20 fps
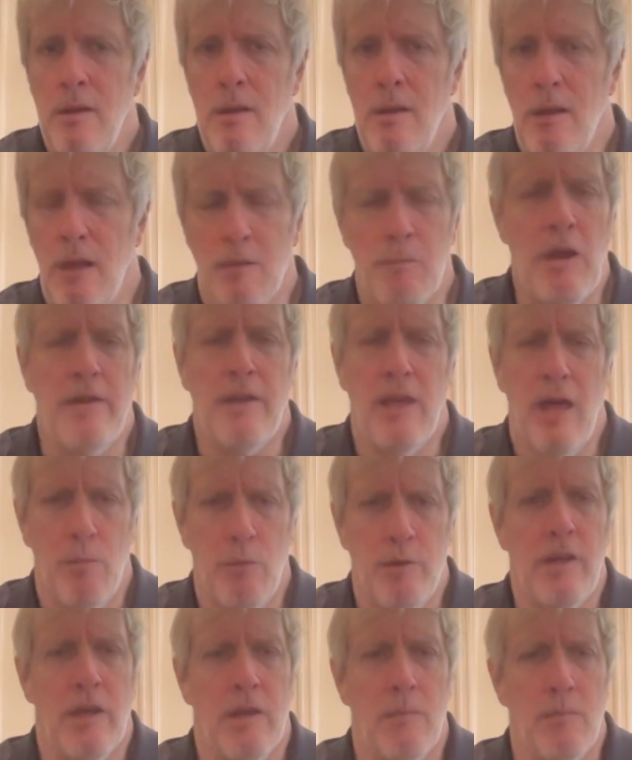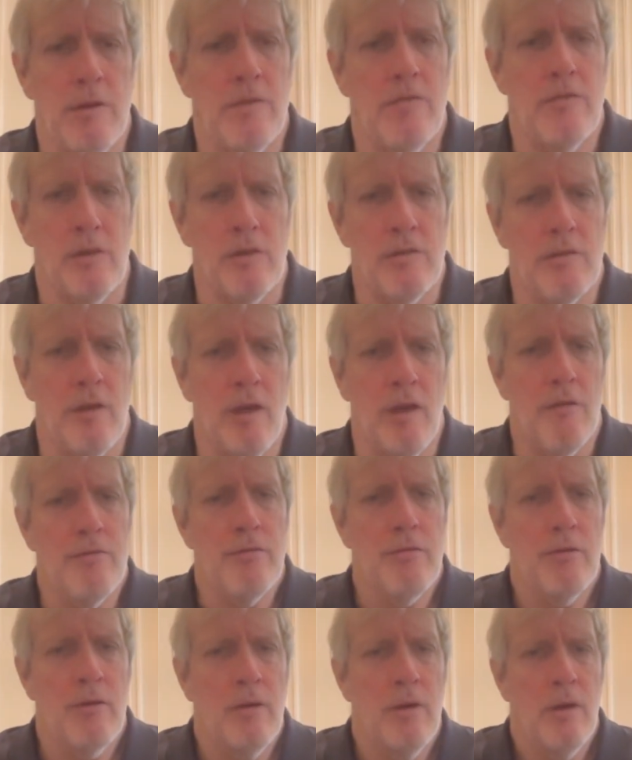Like my dad would take me to see
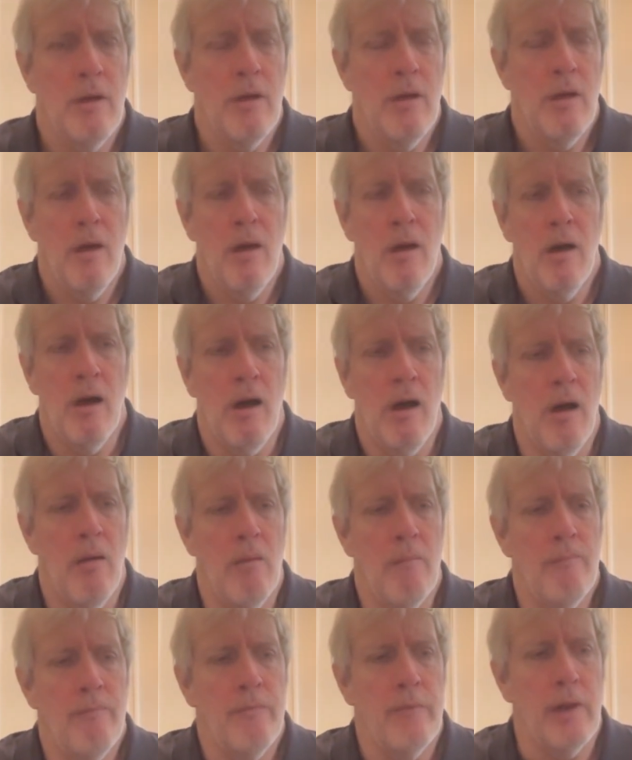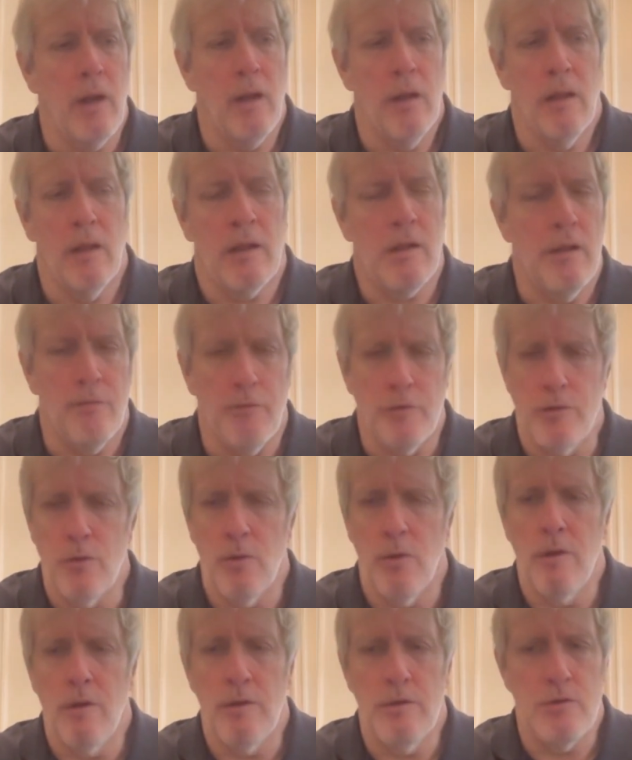stuff. Like Clifford
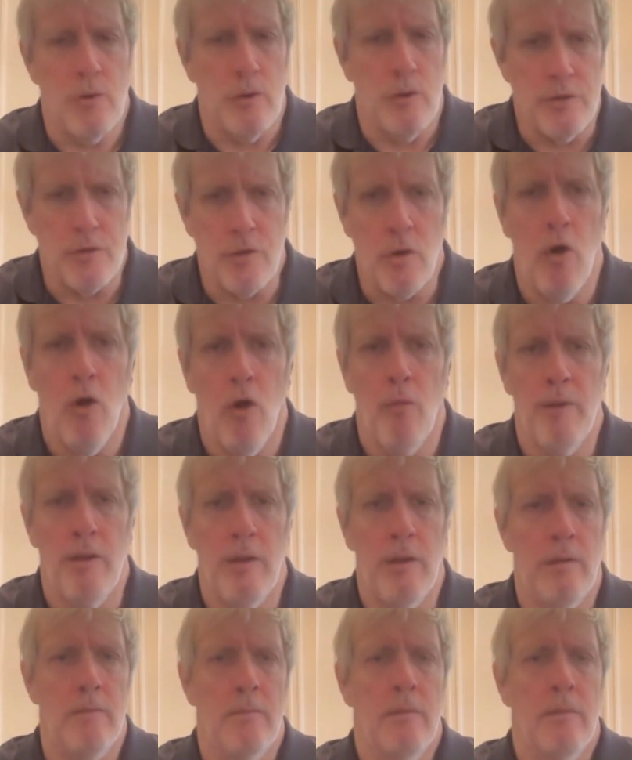Jordan, George Coleman.